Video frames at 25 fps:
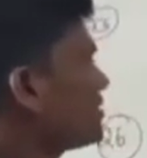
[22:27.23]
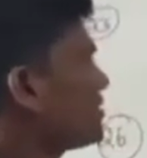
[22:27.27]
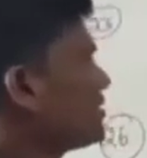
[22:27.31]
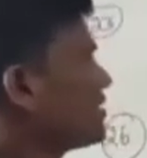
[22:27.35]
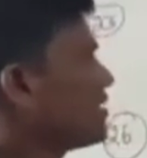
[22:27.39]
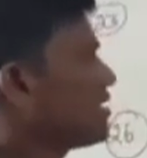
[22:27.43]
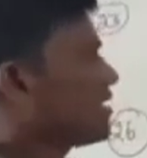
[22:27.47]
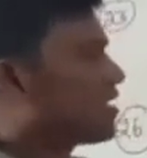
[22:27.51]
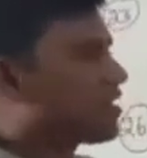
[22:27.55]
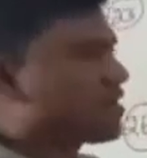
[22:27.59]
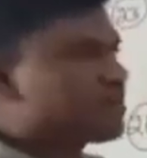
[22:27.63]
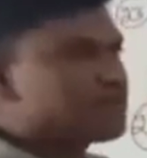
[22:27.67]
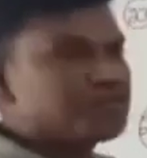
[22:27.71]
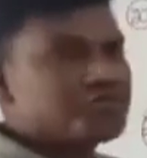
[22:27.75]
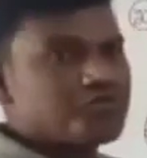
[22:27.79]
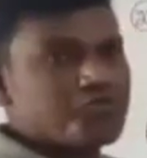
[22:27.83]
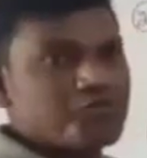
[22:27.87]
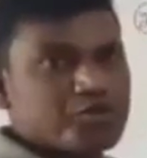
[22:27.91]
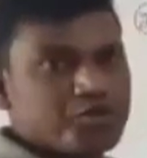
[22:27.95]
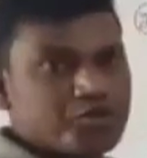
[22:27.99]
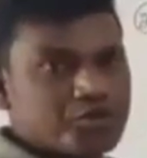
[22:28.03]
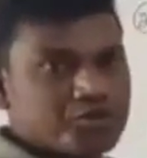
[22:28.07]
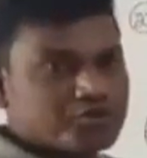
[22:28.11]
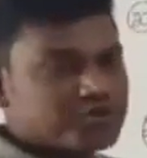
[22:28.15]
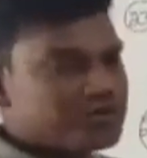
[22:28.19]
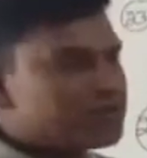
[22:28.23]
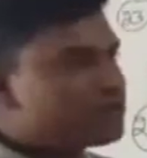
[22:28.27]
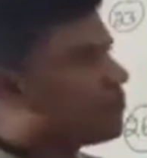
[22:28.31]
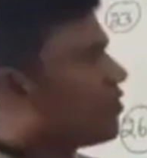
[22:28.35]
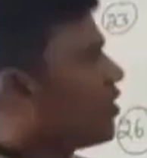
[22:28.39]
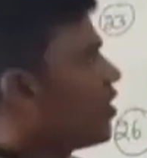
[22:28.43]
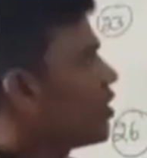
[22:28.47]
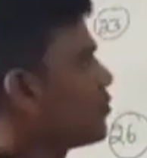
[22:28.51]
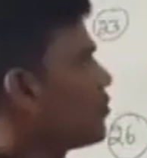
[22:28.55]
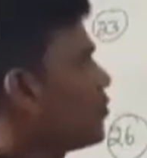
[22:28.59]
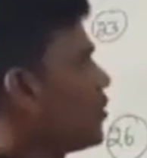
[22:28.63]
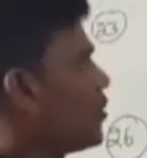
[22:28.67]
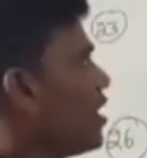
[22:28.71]
Electric current, we
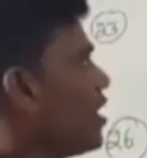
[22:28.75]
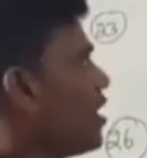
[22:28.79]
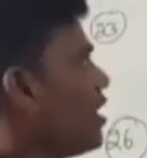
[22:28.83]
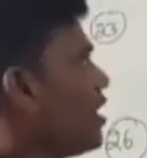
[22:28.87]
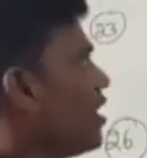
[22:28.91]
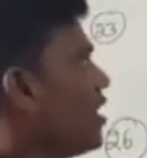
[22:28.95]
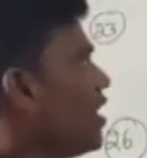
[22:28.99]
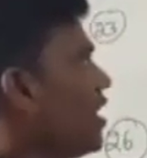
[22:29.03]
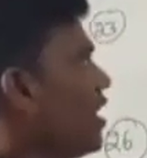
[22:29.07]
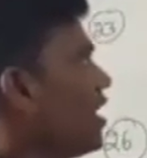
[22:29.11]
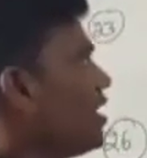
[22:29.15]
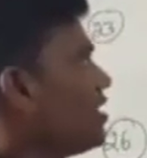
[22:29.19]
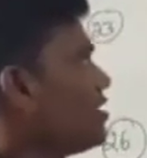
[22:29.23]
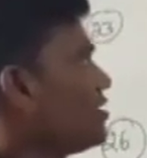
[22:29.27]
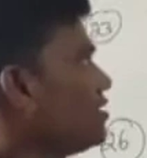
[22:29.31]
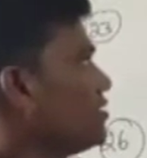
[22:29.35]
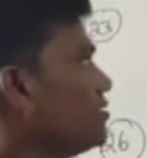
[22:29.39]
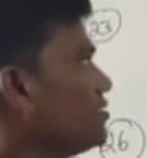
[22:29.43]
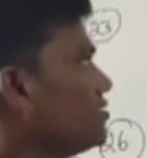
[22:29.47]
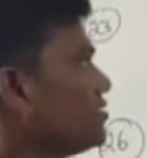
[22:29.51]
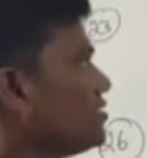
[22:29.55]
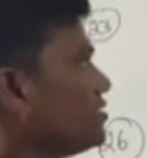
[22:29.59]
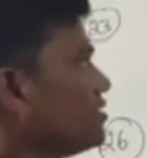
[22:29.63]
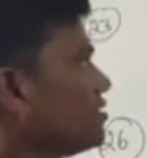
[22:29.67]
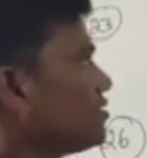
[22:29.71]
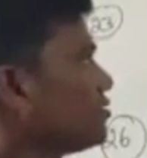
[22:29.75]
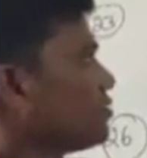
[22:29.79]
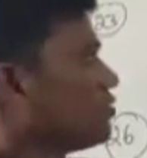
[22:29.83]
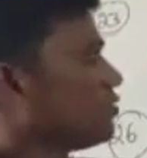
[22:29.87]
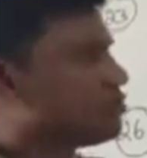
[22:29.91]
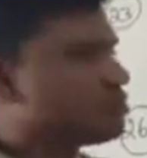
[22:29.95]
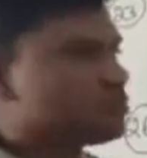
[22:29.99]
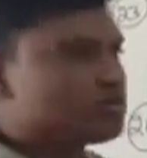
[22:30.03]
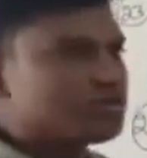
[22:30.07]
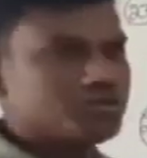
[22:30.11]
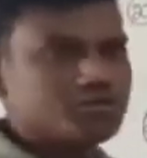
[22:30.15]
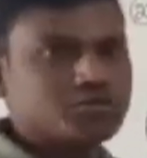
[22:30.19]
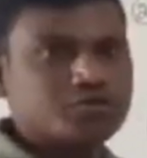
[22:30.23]
know the formula, I is
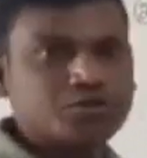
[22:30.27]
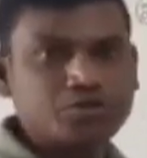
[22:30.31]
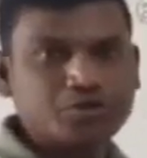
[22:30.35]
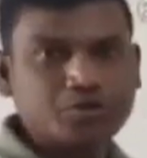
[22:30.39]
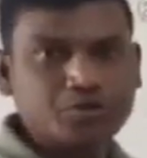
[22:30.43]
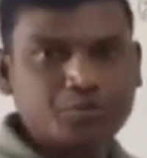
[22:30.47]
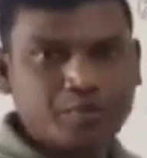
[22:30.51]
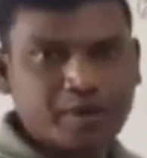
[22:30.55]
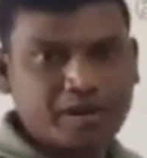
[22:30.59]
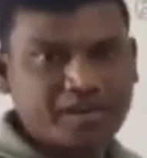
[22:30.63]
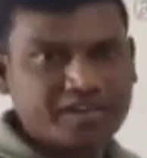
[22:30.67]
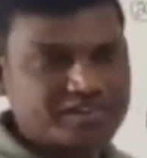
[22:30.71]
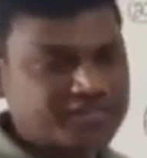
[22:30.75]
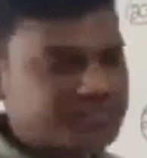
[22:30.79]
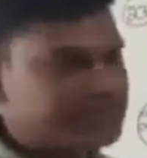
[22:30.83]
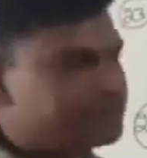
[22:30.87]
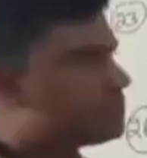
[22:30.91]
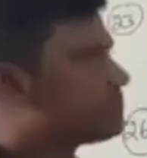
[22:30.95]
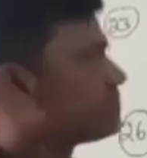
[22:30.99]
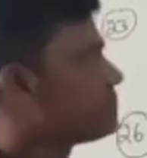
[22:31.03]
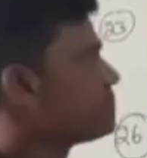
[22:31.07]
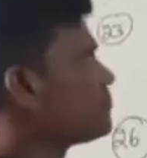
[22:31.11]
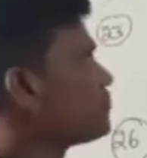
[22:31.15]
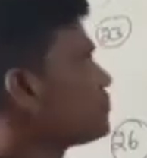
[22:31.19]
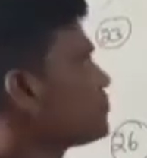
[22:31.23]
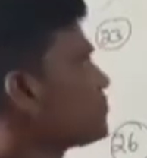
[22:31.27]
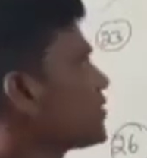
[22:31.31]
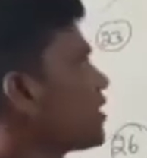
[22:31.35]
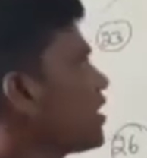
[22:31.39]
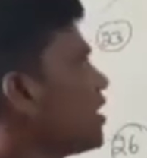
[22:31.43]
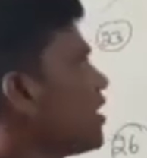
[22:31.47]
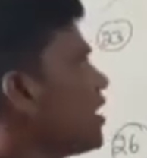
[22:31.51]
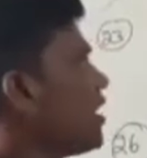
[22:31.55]
equals to Q by T.